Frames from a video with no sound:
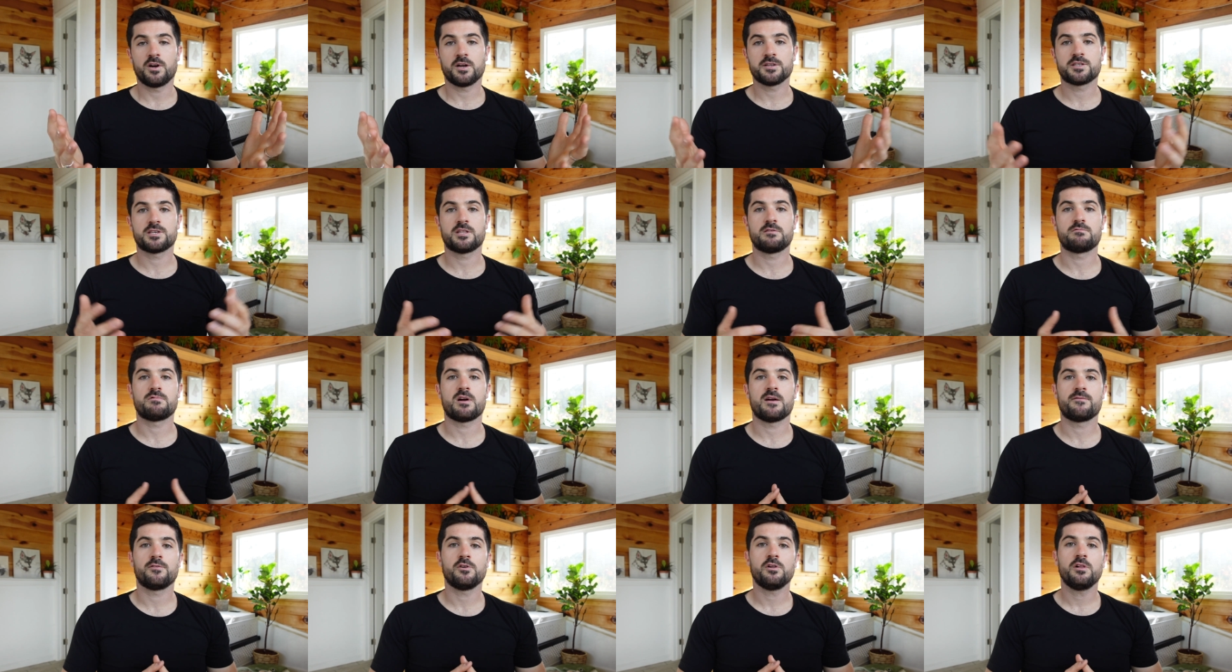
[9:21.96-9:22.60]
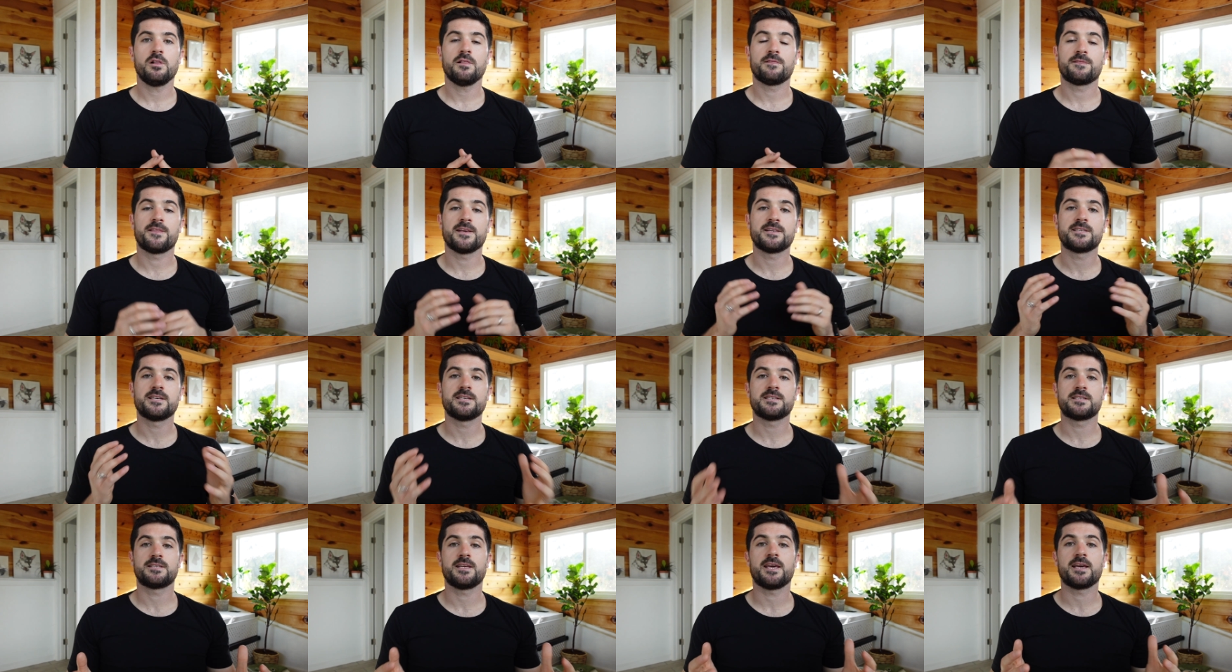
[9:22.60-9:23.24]
on to the Revol, this
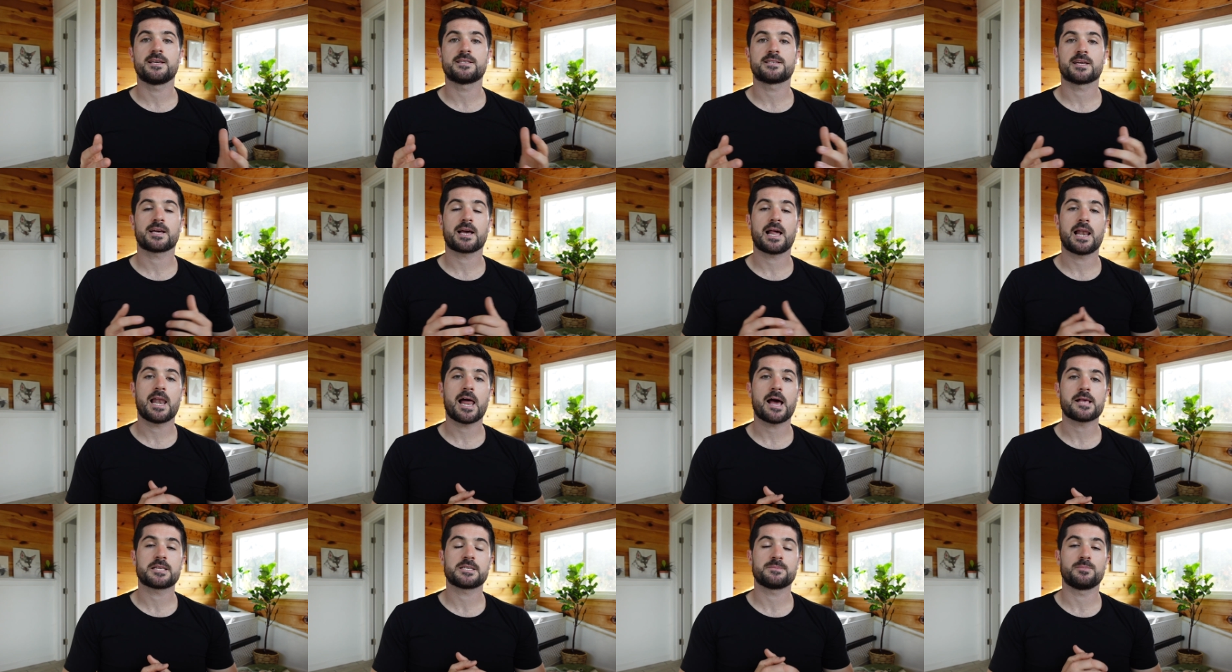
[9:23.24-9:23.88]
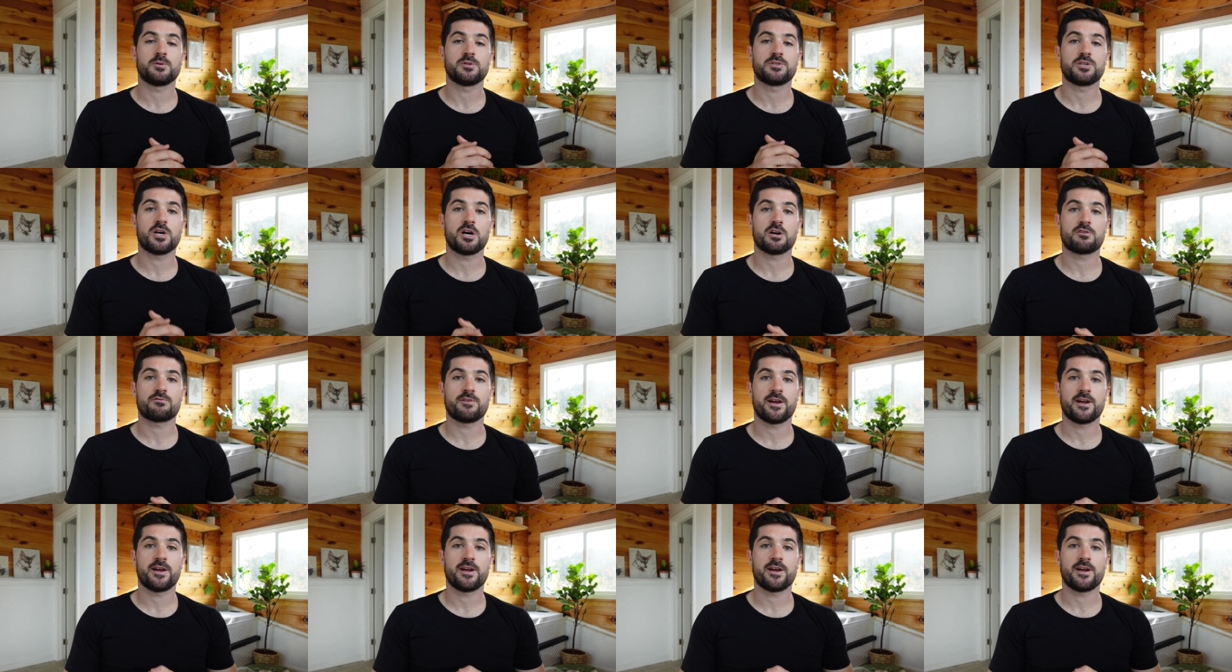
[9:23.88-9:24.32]
is Diggs' collapsible dog